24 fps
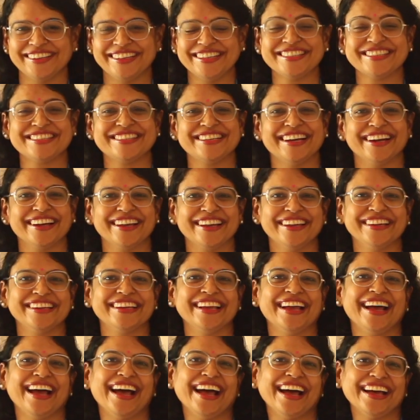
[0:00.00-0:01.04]
He's tugging
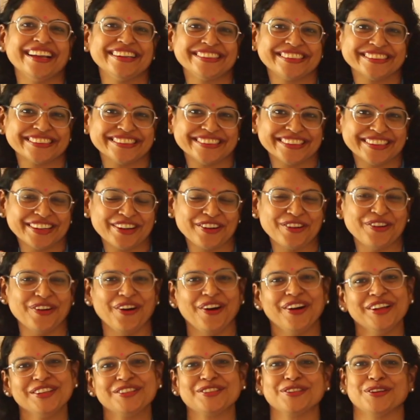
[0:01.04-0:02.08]
at
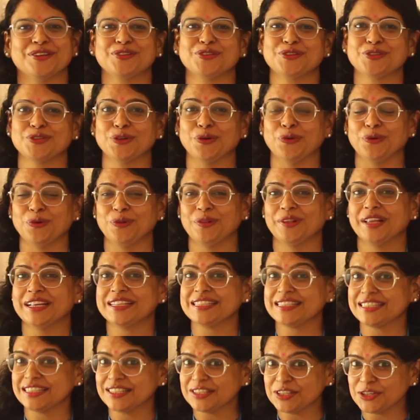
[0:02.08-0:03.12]
God's soul,
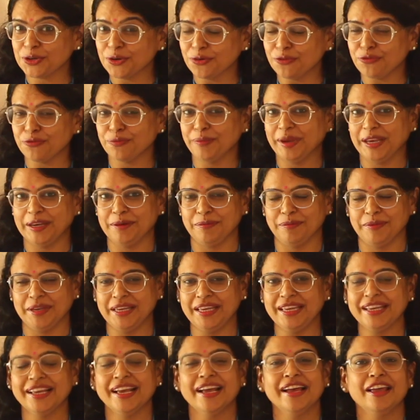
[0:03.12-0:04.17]
that since you've made
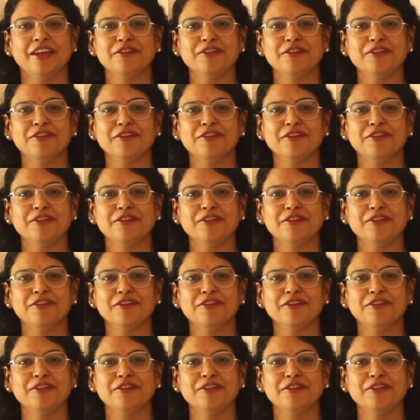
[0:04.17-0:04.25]
me,